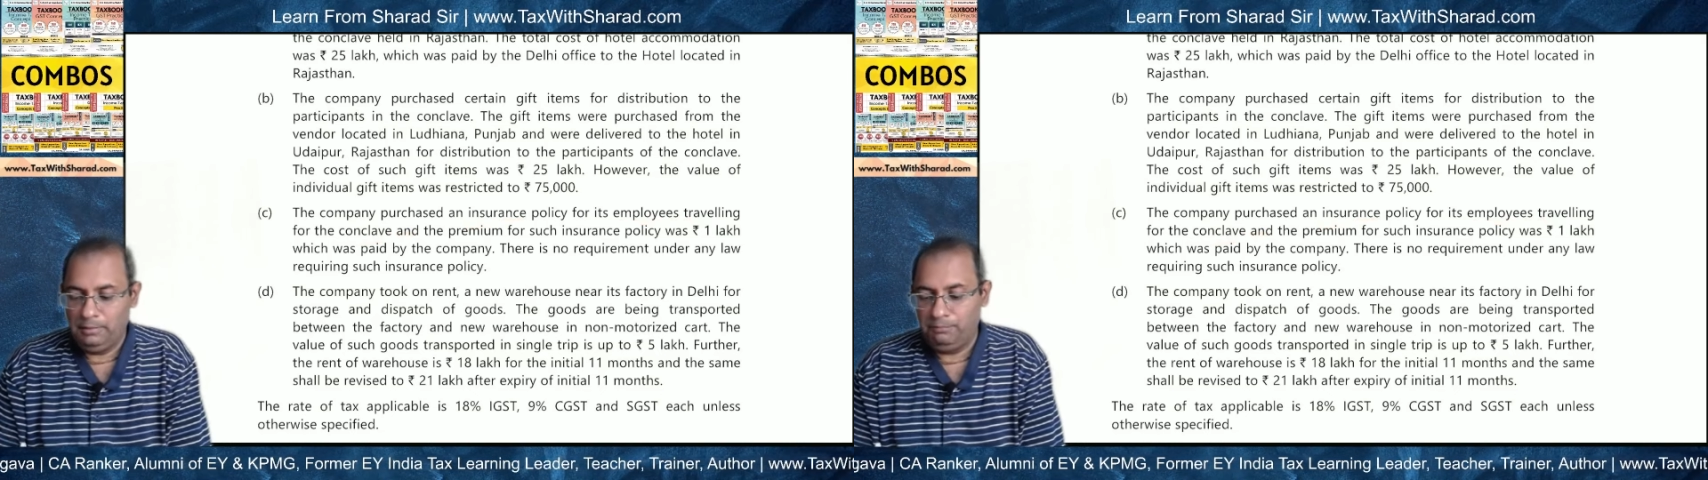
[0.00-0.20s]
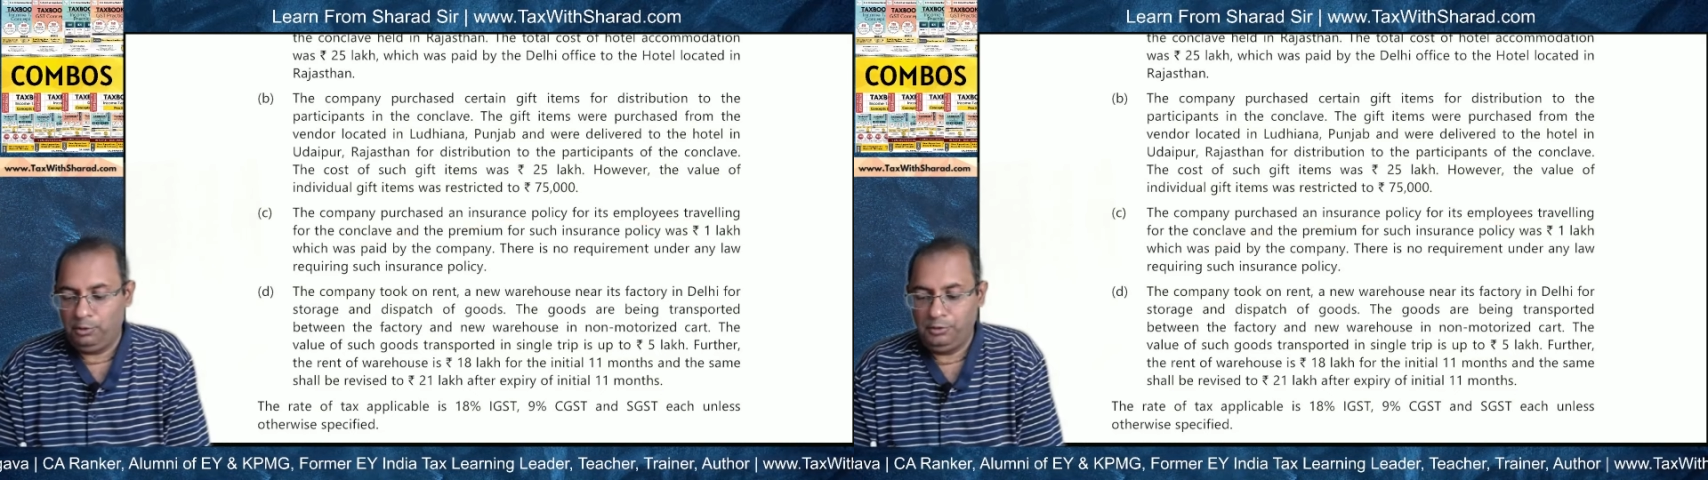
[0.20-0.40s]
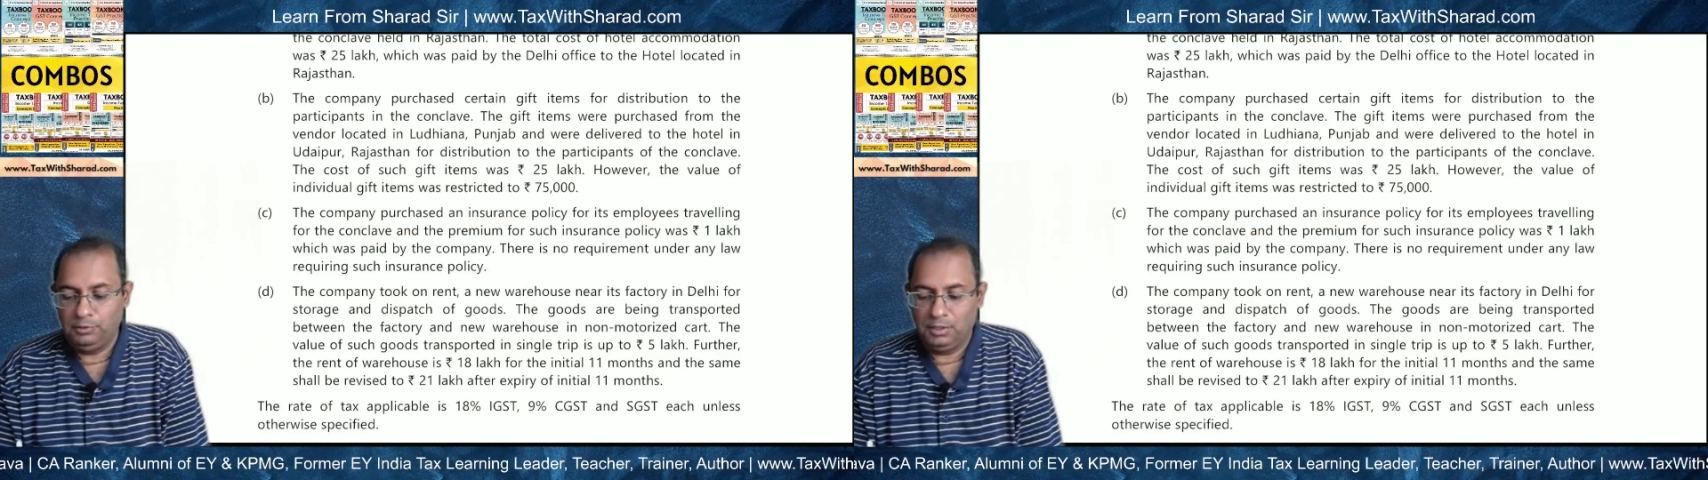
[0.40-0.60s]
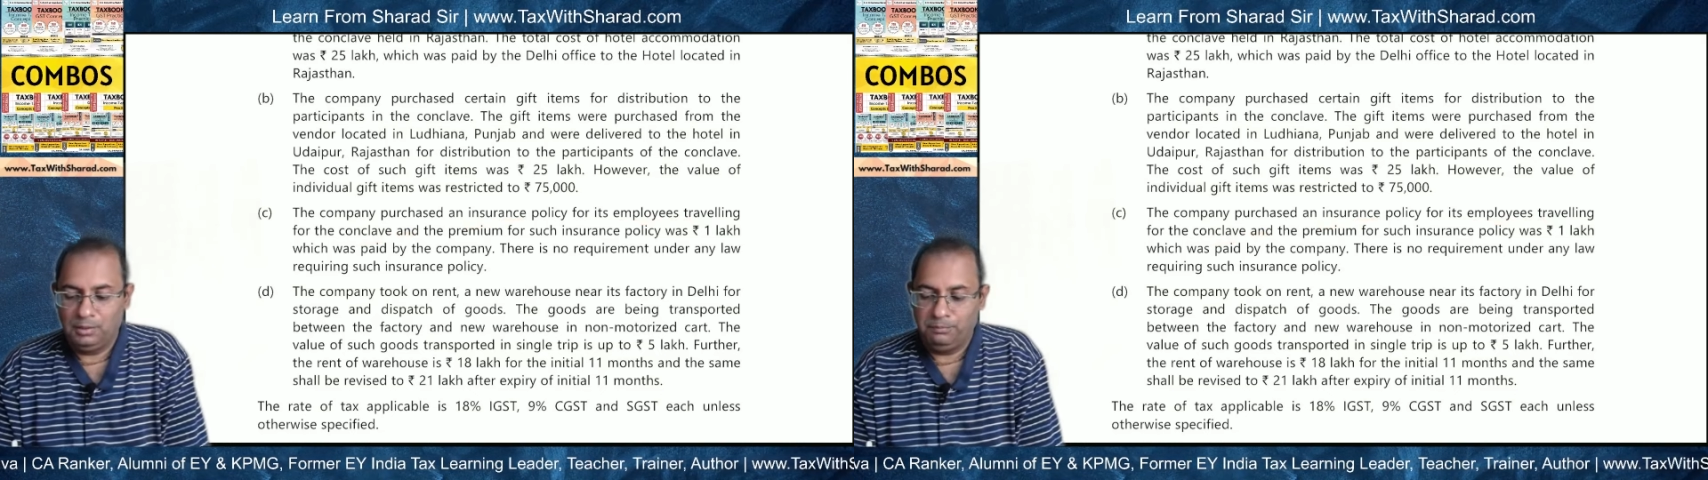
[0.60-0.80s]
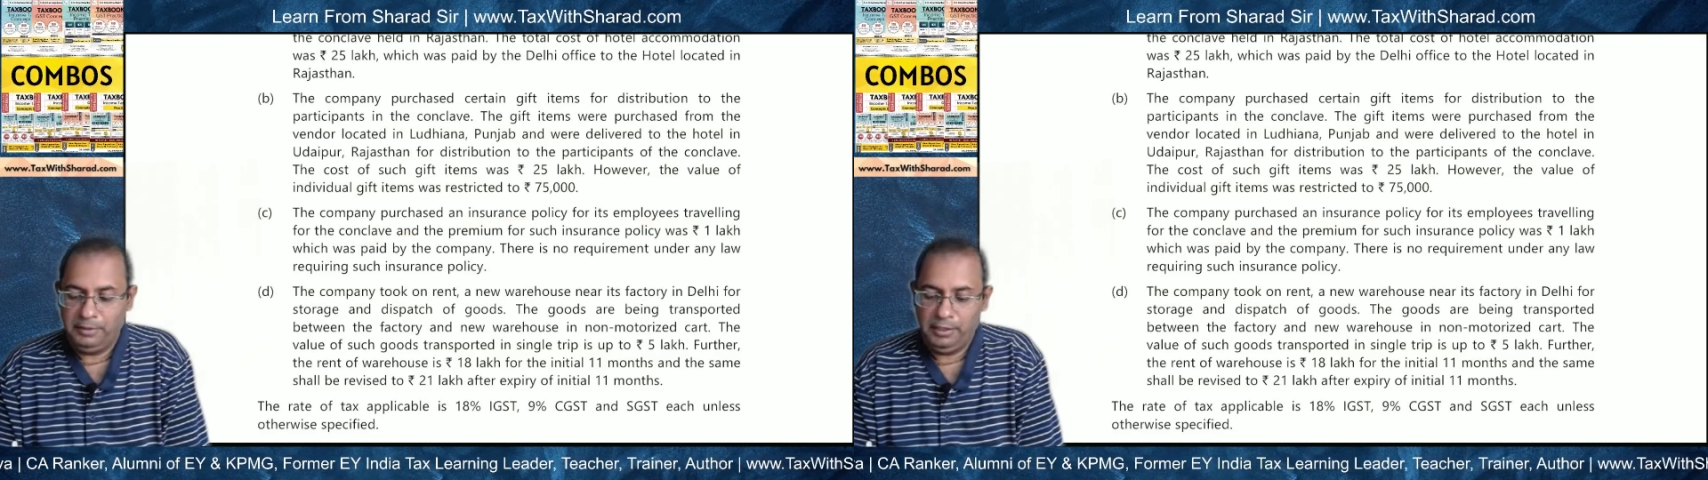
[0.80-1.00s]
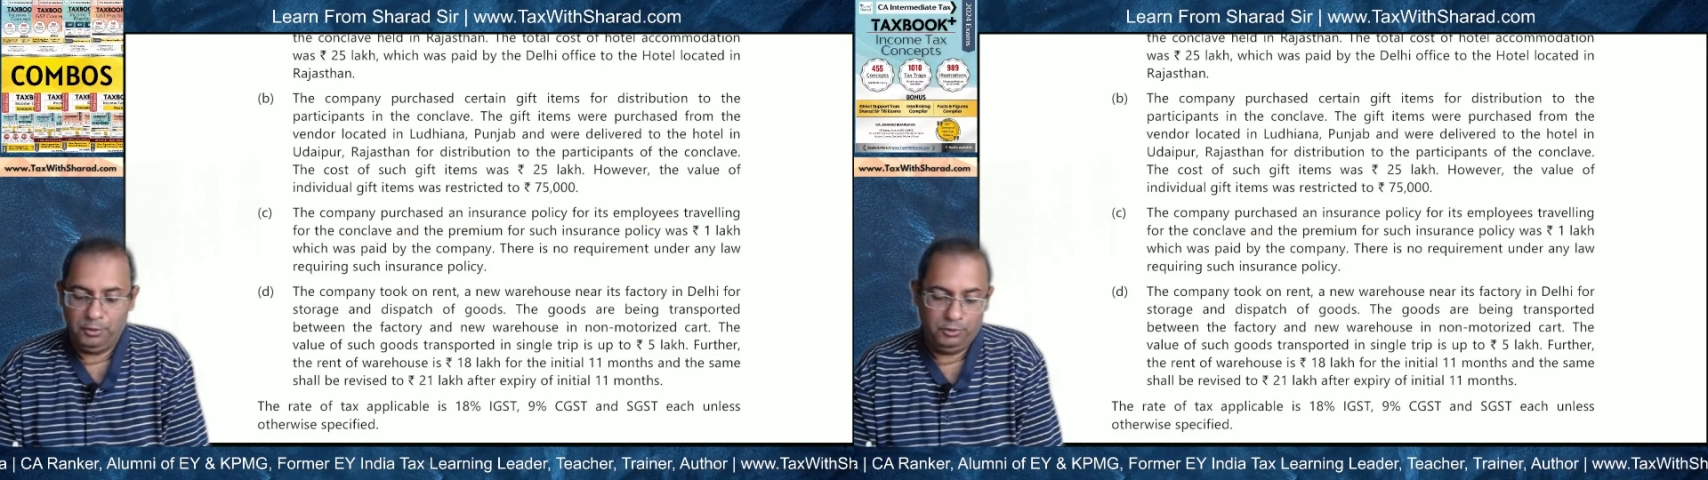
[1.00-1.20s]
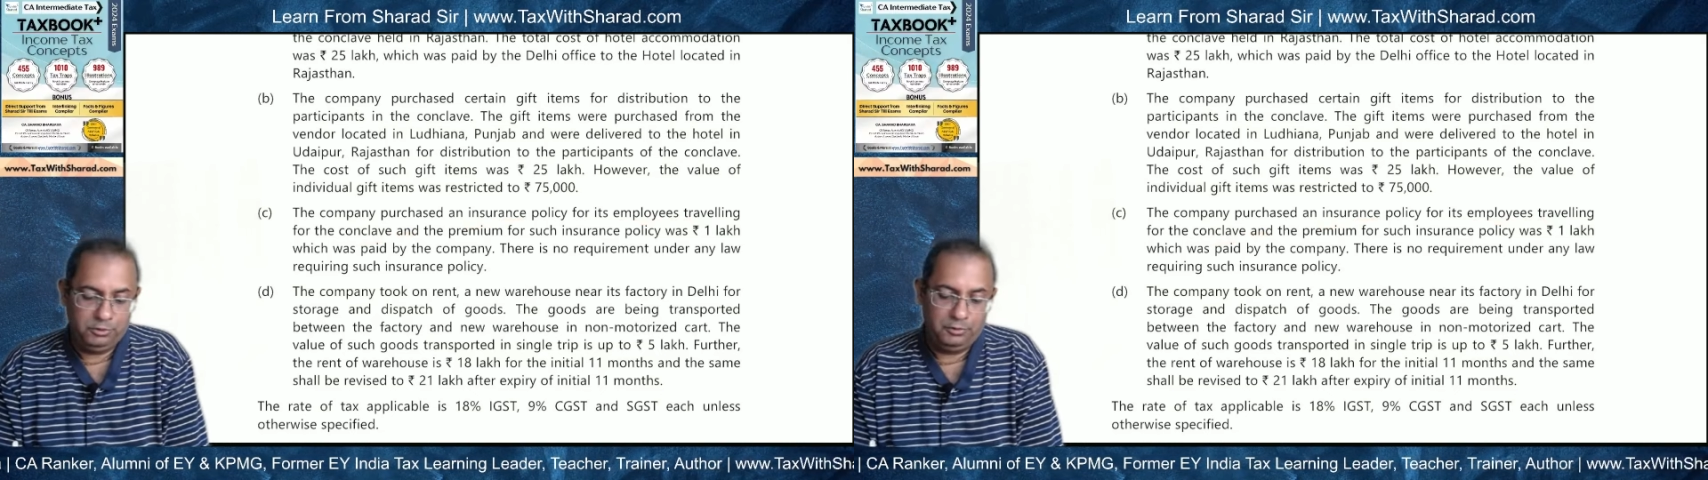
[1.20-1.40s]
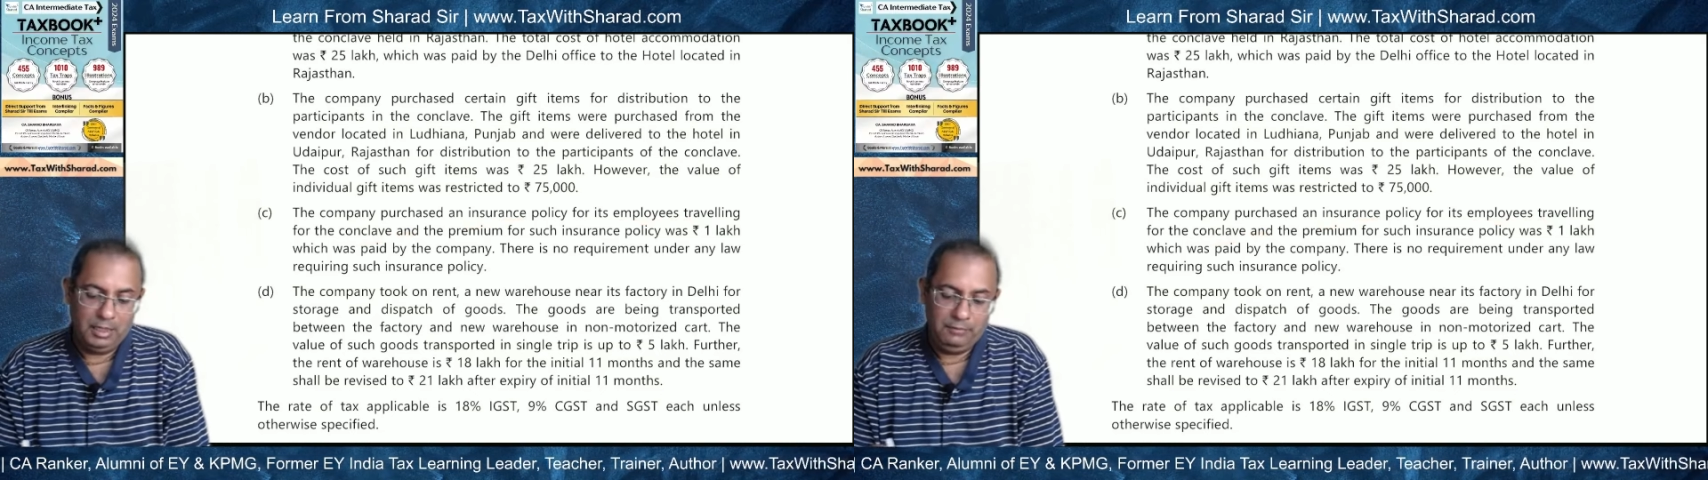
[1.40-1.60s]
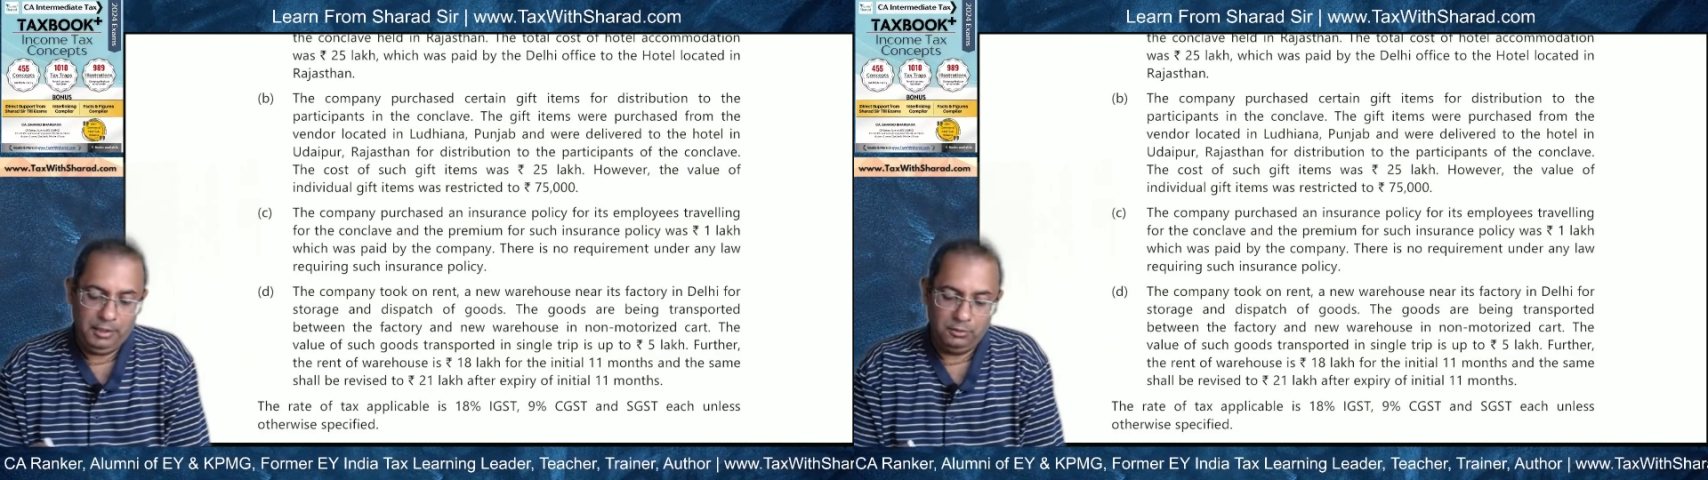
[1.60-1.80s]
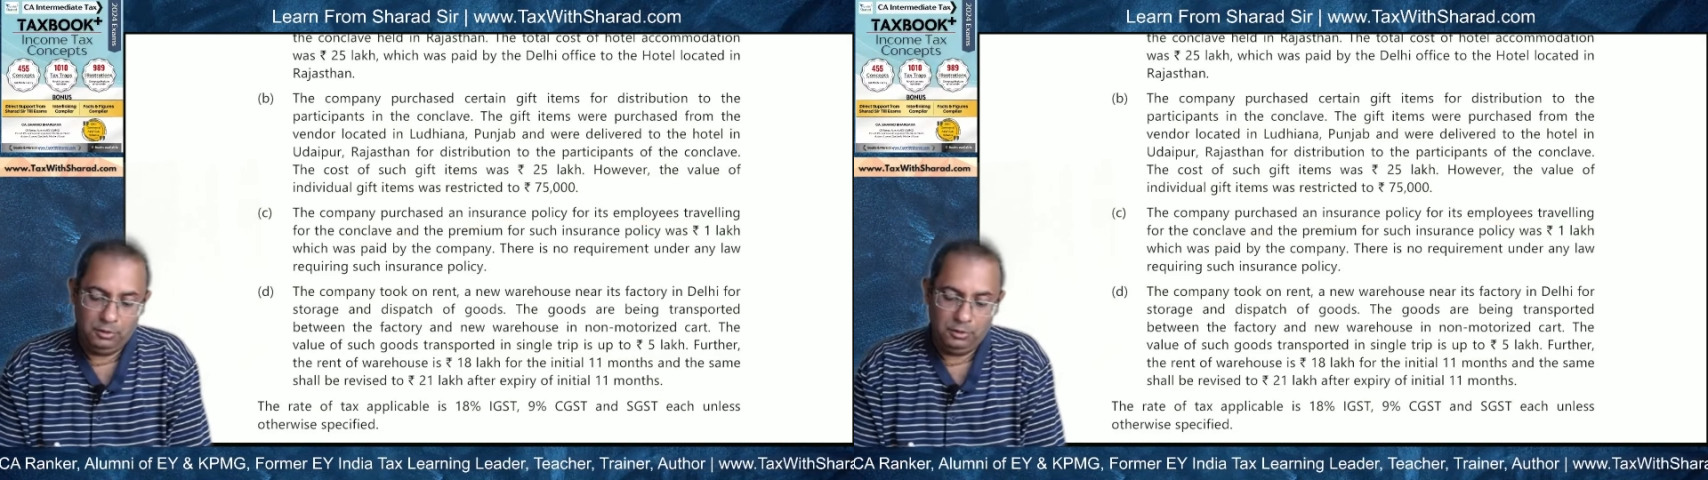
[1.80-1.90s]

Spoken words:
employees of the company are also traveling